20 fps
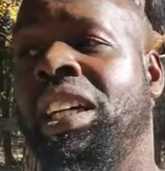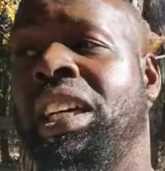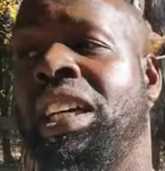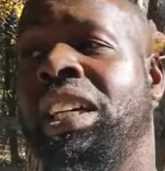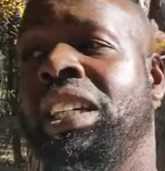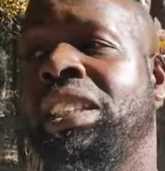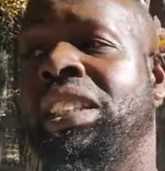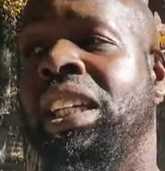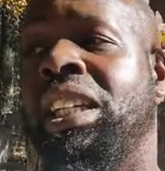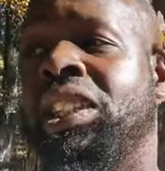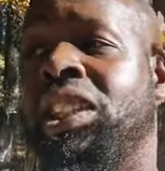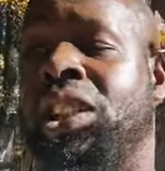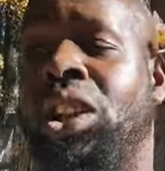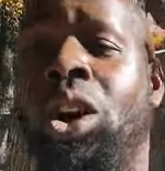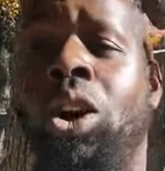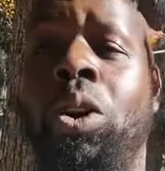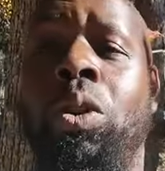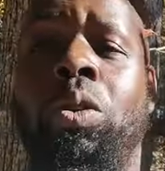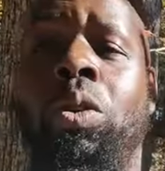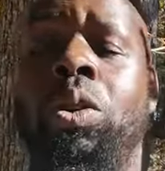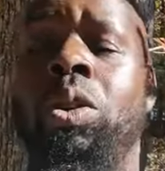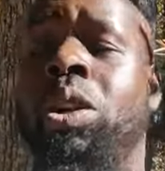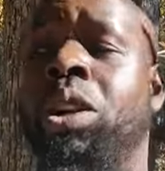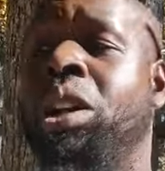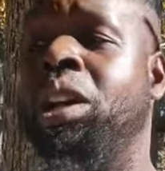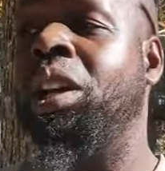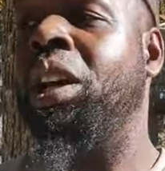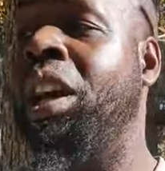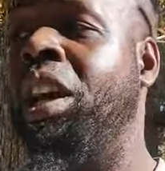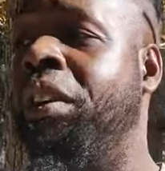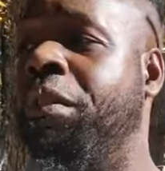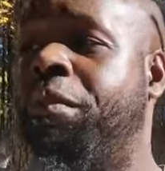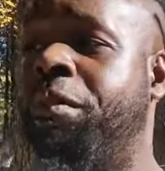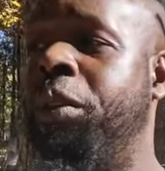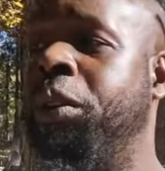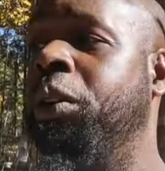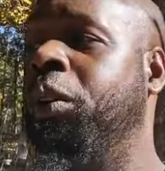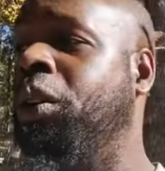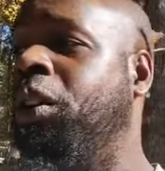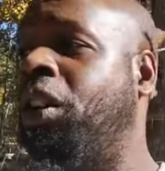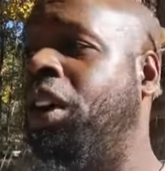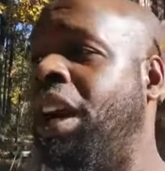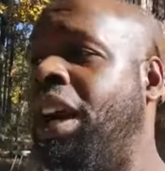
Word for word: is, is low in fuel or